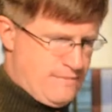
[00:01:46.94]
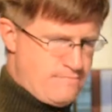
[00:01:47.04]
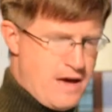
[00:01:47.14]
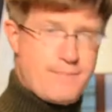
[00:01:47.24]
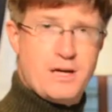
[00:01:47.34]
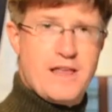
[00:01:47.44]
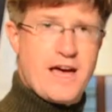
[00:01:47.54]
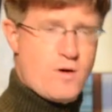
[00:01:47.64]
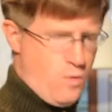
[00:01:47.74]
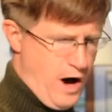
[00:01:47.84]
Maybe
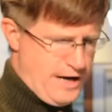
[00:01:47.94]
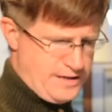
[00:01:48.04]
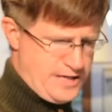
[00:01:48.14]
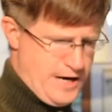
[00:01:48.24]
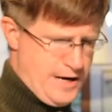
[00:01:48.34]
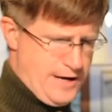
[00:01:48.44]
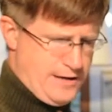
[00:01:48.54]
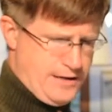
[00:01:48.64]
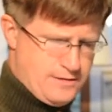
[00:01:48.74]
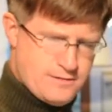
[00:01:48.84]
they
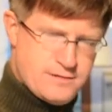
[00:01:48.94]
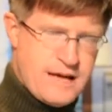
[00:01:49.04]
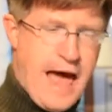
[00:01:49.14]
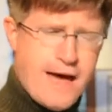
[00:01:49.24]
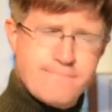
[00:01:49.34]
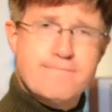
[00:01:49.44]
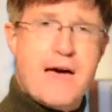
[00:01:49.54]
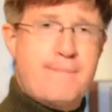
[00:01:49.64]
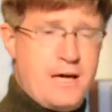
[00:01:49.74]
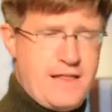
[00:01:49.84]
wondered.
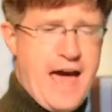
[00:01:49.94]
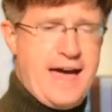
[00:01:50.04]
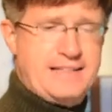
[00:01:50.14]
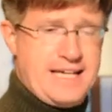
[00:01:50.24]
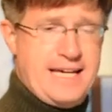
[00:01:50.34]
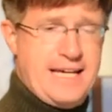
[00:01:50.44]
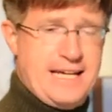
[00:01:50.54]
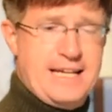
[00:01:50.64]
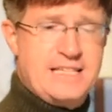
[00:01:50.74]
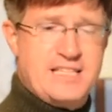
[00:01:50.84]
Maybe they
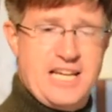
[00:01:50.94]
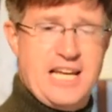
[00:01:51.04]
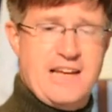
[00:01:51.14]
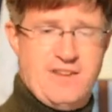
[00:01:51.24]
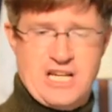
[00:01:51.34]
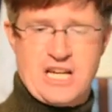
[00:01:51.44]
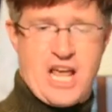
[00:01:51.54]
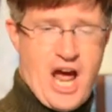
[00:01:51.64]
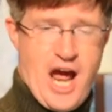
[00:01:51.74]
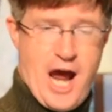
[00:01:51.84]
didn't even
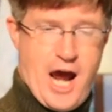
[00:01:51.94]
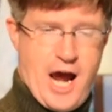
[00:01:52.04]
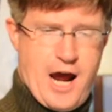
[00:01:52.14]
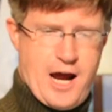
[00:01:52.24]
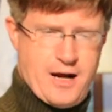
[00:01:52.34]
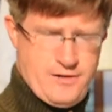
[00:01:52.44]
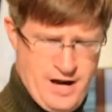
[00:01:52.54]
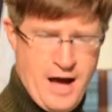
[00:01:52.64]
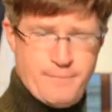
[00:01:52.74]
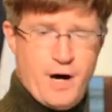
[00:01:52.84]

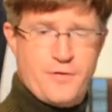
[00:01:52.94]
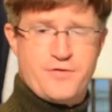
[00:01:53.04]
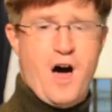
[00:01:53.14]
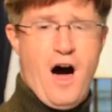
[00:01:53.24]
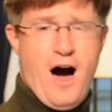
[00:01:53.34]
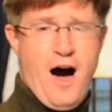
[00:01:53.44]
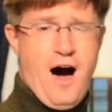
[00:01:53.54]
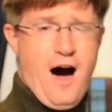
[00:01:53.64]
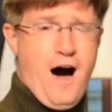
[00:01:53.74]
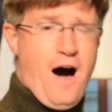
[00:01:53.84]
care. But
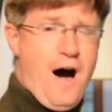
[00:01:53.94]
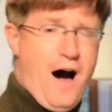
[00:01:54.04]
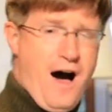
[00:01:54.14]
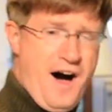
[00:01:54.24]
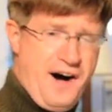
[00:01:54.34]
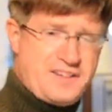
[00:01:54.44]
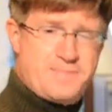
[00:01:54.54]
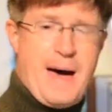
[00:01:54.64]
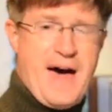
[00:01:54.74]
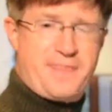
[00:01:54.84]

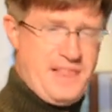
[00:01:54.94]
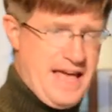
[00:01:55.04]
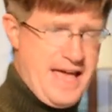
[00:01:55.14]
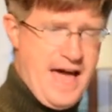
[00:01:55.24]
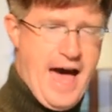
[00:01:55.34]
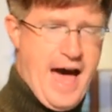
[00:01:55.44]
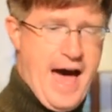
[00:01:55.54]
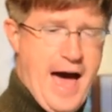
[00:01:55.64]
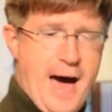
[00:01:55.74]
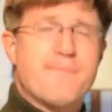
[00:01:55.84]
those
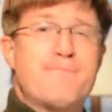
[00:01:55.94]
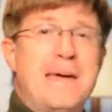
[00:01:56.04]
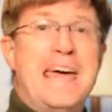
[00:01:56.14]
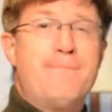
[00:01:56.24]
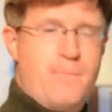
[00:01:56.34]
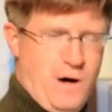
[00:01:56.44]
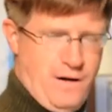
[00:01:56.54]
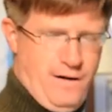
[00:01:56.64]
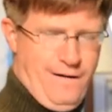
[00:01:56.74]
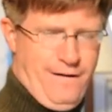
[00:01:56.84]
Bethlehem
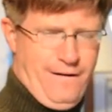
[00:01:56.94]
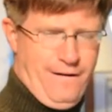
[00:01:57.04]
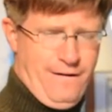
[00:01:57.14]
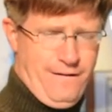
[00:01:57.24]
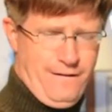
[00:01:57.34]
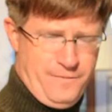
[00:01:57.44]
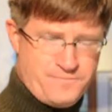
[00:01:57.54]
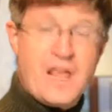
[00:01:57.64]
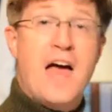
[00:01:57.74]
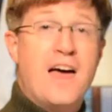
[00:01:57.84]

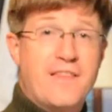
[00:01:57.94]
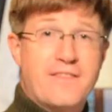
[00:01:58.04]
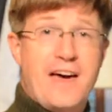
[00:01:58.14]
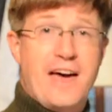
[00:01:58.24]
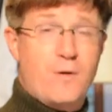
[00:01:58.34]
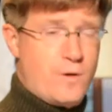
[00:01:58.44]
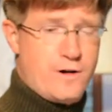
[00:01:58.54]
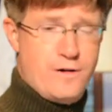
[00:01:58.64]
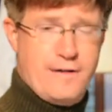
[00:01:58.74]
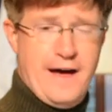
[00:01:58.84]
people, they
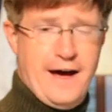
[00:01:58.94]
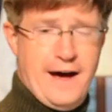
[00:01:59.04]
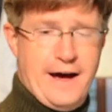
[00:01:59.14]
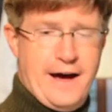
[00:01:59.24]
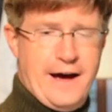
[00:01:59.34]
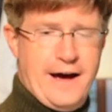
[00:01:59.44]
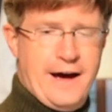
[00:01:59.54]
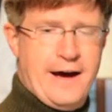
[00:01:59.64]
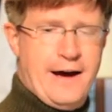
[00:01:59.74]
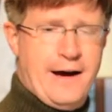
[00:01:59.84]
were
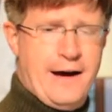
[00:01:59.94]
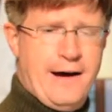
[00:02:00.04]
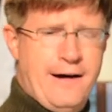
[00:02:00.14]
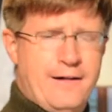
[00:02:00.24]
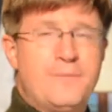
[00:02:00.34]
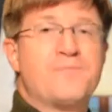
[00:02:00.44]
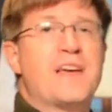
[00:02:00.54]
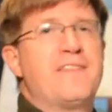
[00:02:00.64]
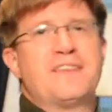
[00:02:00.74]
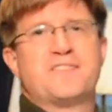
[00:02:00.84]
there.
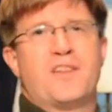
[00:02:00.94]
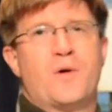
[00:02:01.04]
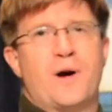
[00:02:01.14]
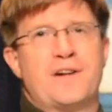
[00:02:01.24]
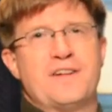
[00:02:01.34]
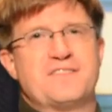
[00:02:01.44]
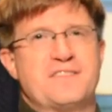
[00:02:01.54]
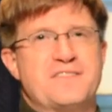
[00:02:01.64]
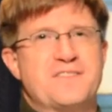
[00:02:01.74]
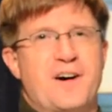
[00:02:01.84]
And that's all the choir does
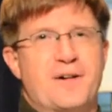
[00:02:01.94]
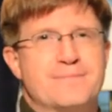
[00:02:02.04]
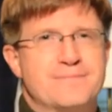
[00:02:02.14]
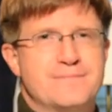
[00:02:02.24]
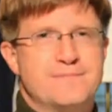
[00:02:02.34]
in this song.